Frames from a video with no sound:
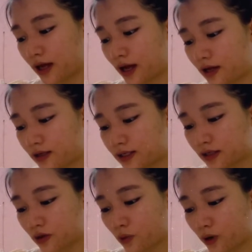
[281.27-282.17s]

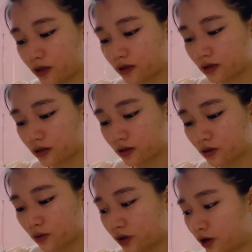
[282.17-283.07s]
Harnessing the wind
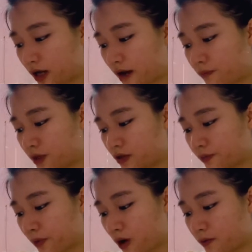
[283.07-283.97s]
would not have been a
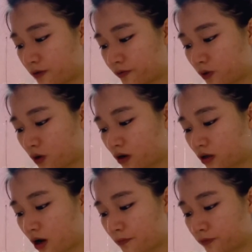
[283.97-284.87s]
problem for
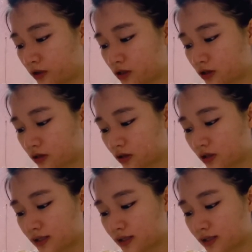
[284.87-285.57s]
accomplished